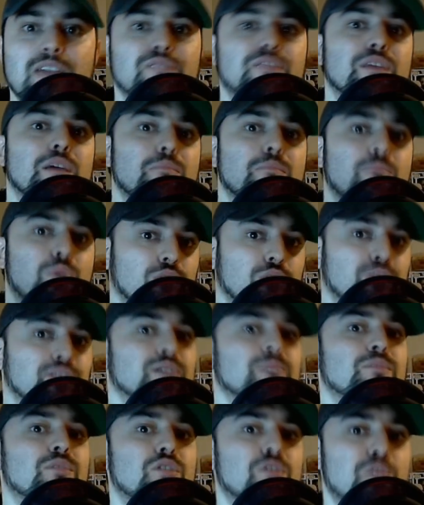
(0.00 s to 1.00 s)
If they mold
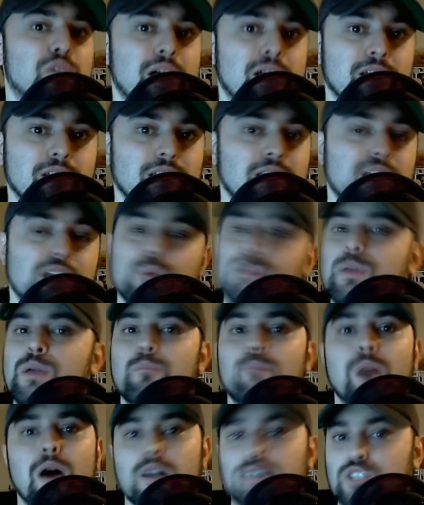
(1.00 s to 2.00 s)
him correctly, he could be a
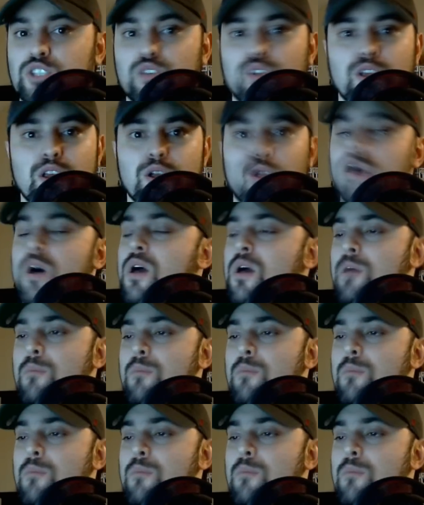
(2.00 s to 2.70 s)
monster heel.